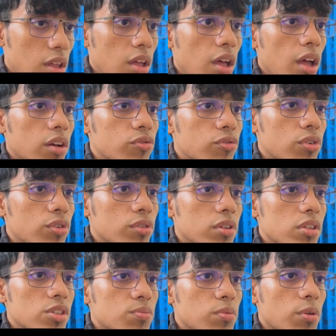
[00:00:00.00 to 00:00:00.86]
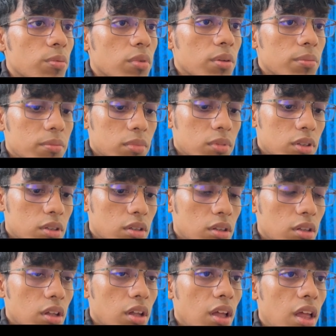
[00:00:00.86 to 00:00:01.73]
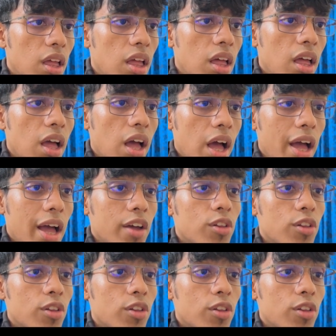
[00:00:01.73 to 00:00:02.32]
And for this problem, I